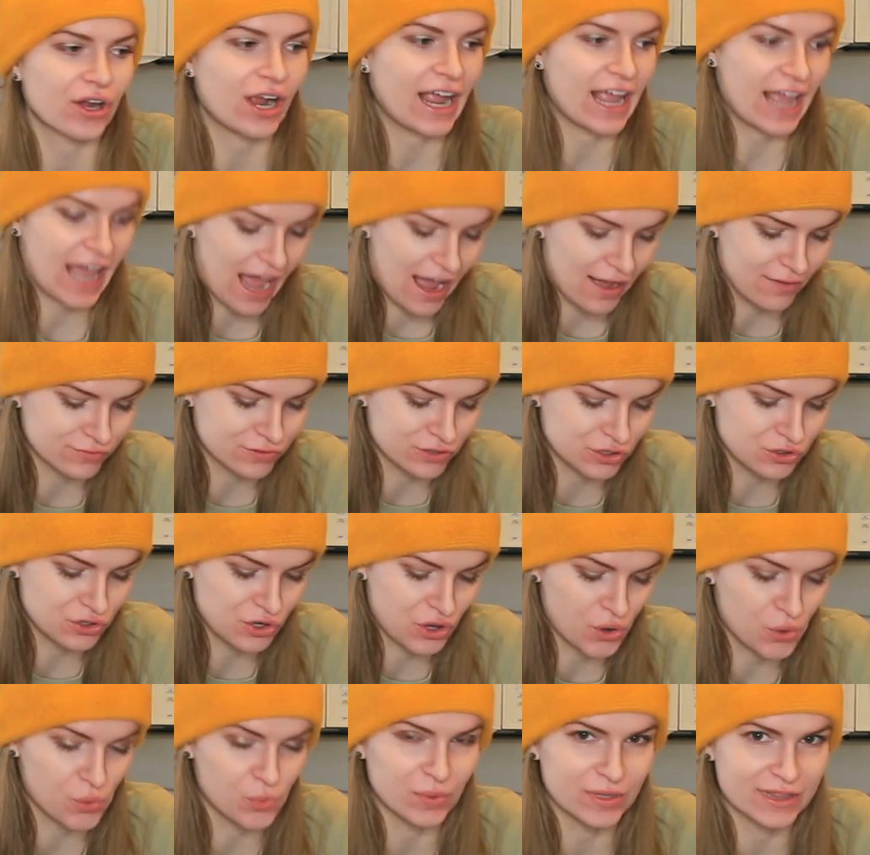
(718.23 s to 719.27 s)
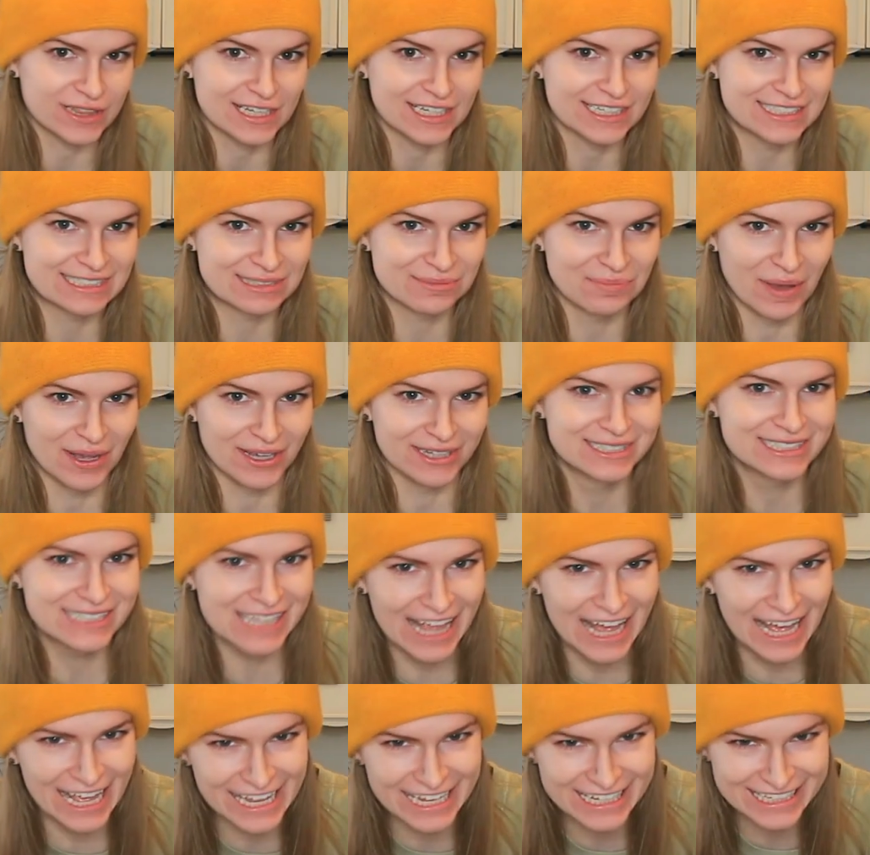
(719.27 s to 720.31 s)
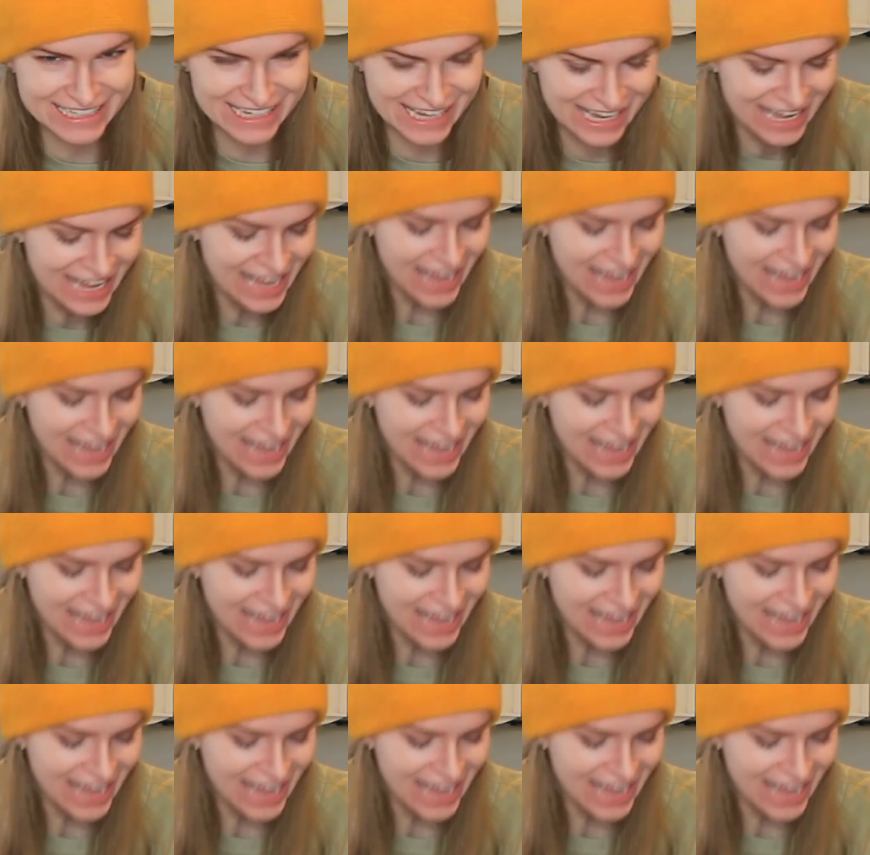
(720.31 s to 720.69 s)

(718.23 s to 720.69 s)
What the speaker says: I have to know what this smells like.